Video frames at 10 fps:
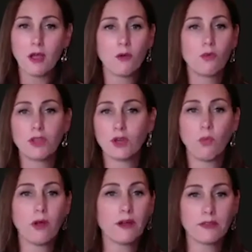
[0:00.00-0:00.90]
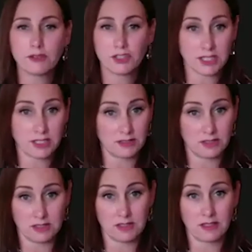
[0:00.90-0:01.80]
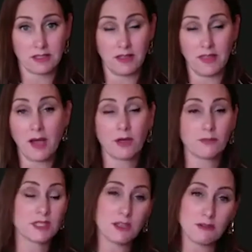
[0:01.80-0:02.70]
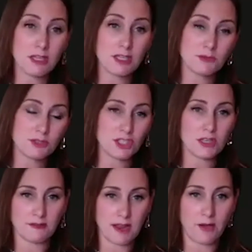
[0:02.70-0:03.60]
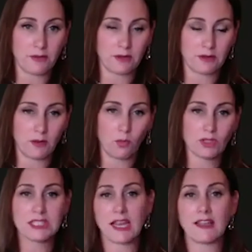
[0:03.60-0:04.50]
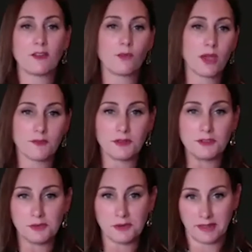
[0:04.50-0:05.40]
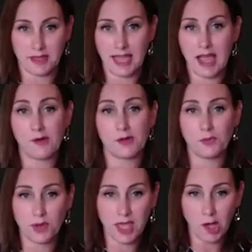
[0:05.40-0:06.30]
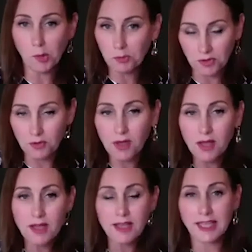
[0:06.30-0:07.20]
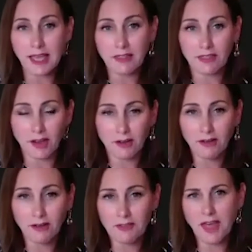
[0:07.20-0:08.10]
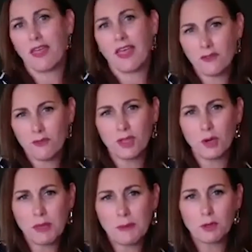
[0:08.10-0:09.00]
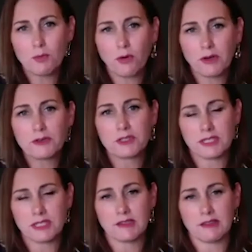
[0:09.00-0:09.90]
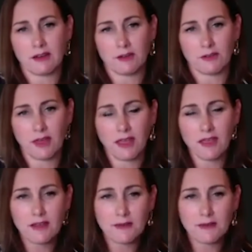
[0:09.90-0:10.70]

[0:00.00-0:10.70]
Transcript: you know, where are those challenges and the outcomes that you need to achieve now, and what's standing in the way of you doing that, and how can we help you get there? That you know, people are more interested in that, aren't they?